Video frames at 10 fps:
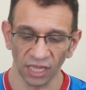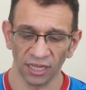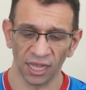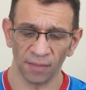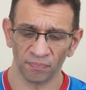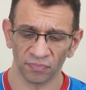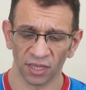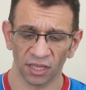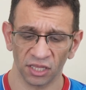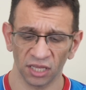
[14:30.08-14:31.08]

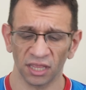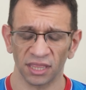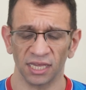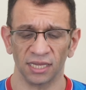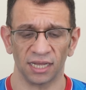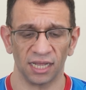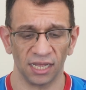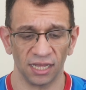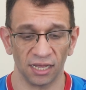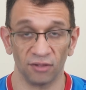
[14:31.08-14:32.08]
The other thing
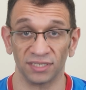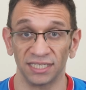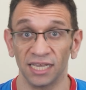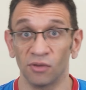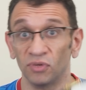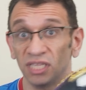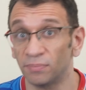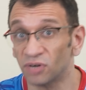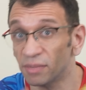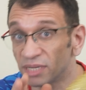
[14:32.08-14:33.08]
I'll say with the
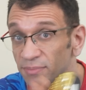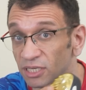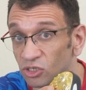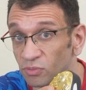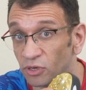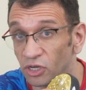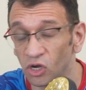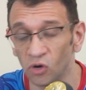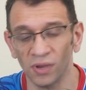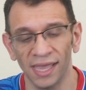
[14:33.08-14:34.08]
Prime SP
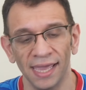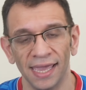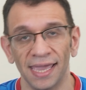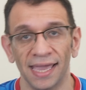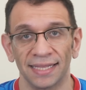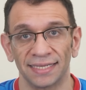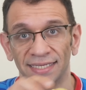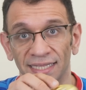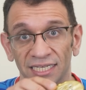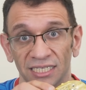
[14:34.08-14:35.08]
2.0, it's
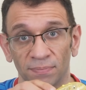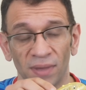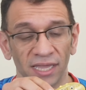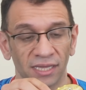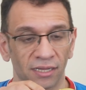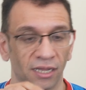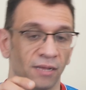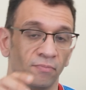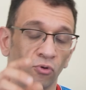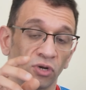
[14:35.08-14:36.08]
the spike,
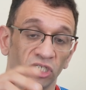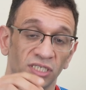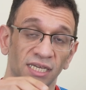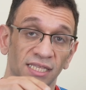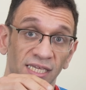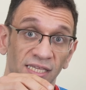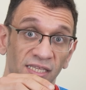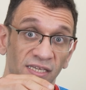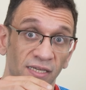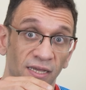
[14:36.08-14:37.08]
or I should say
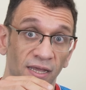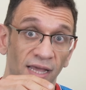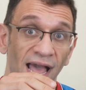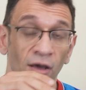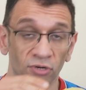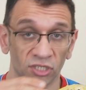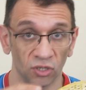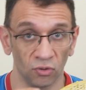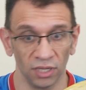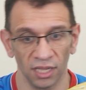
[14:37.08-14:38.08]
the outer
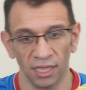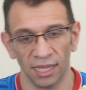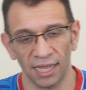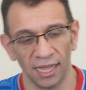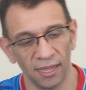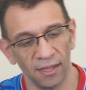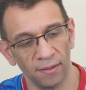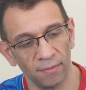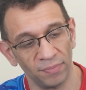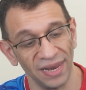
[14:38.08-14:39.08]
sole
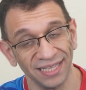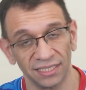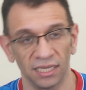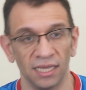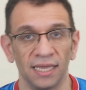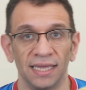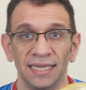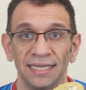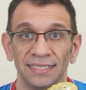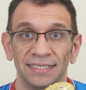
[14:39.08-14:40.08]
plate
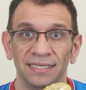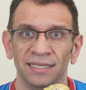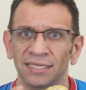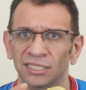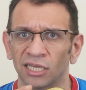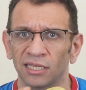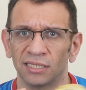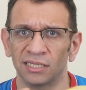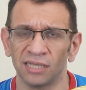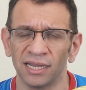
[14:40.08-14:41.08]
is got this
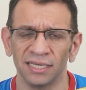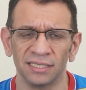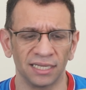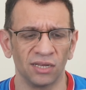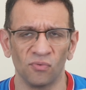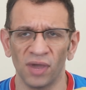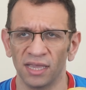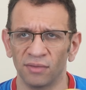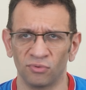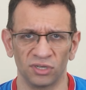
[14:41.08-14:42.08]
designed in a way
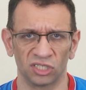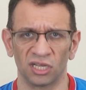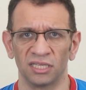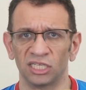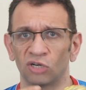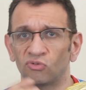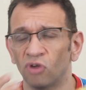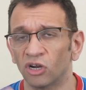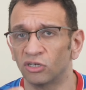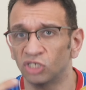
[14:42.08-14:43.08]
where it's got this
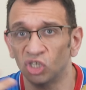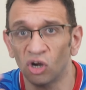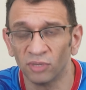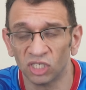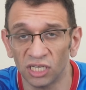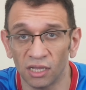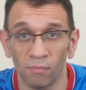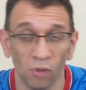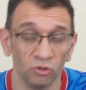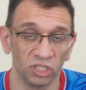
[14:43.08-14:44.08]
rocker geometry
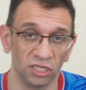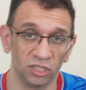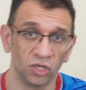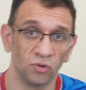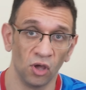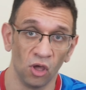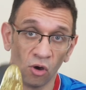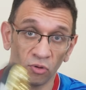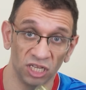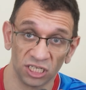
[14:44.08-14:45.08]
motion. So
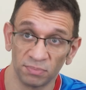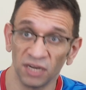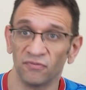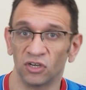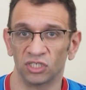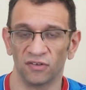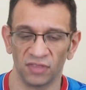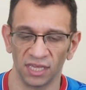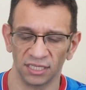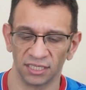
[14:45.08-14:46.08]
on the sprint version of
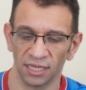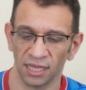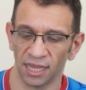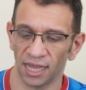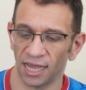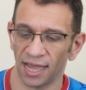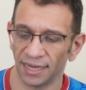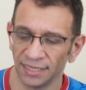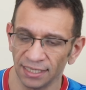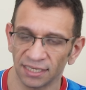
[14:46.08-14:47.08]
these,
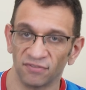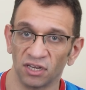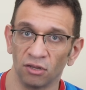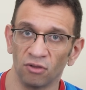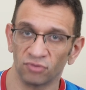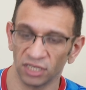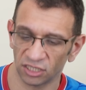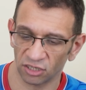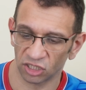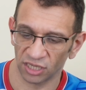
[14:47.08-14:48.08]
Adidas have done a lot of
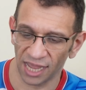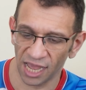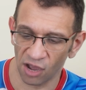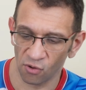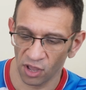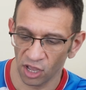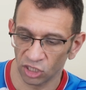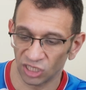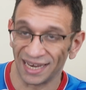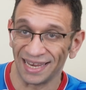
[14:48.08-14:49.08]
research on how
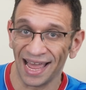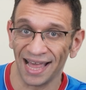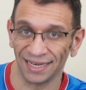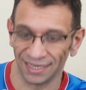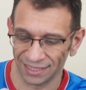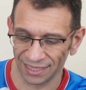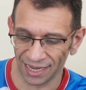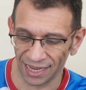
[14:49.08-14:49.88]
to land,